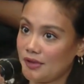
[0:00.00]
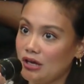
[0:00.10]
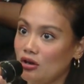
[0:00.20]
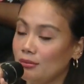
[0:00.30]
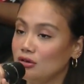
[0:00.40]

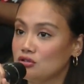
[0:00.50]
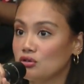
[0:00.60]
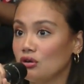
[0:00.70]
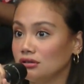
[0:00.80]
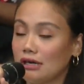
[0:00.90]
anomalous
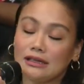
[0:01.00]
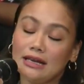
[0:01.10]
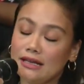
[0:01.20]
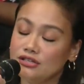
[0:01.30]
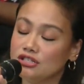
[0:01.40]
contract,
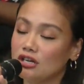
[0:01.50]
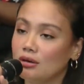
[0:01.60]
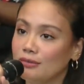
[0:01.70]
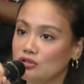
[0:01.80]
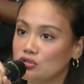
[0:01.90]
alleged
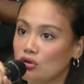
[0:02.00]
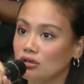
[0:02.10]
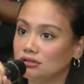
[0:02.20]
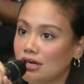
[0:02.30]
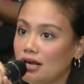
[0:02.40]
anomalous
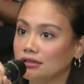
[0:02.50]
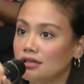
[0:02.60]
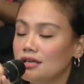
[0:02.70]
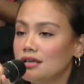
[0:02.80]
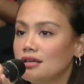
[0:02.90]
contract,
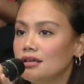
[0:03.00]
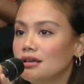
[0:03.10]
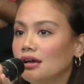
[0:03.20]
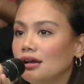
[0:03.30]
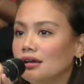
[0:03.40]

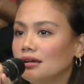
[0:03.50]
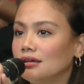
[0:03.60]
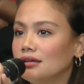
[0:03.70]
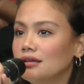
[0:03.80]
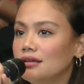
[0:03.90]

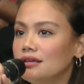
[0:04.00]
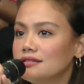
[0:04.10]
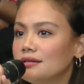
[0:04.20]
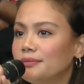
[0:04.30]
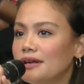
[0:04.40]
is
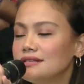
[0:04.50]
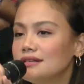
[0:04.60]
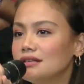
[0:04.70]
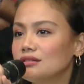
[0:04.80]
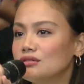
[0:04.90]
the
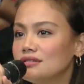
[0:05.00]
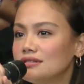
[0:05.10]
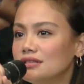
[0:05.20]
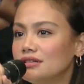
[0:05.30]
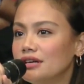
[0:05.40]
president
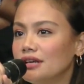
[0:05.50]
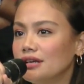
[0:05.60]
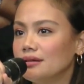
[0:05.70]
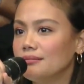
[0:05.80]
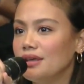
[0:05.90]

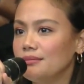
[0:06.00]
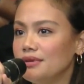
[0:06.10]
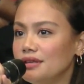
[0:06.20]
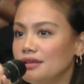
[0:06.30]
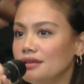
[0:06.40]
considering
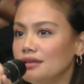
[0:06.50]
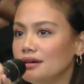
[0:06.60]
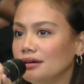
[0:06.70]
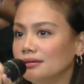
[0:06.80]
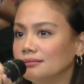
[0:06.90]
maybe
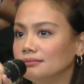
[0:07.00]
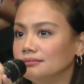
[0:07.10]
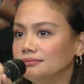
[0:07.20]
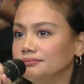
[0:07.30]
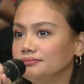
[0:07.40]

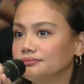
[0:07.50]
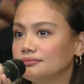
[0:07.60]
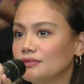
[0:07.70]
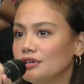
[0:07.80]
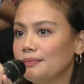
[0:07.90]

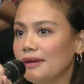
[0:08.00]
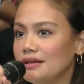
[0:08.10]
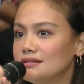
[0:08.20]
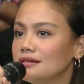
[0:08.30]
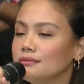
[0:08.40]

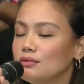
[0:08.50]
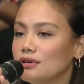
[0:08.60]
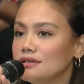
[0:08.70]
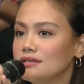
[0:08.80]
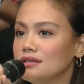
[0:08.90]
replacing
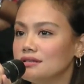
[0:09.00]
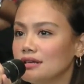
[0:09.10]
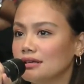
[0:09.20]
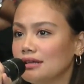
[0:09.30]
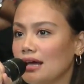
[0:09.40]
muna si
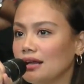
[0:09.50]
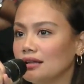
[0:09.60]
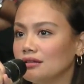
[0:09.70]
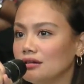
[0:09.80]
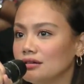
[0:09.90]
Secretary
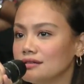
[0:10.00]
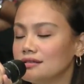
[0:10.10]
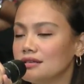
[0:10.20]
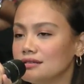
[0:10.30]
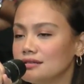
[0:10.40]
Andanar
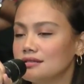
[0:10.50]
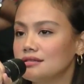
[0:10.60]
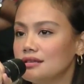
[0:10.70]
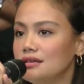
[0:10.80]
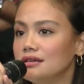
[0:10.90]

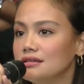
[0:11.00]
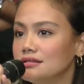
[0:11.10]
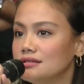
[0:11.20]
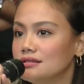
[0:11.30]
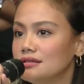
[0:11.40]
since he
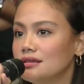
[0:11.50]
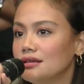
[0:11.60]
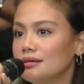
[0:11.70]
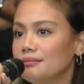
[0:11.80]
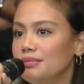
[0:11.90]
is
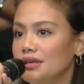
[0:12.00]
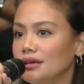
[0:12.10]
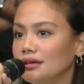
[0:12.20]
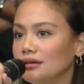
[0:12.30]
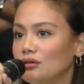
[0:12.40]

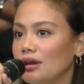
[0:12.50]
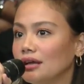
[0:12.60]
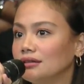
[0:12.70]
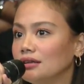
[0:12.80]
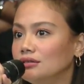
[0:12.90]
being
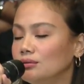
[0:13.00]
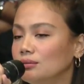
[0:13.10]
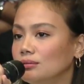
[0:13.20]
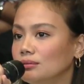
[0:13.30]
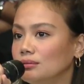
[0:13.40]
connected
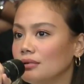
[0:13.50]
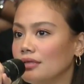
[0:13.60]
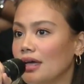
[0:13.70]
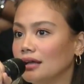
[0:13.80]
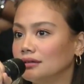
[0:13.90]
to
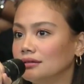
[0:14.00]
that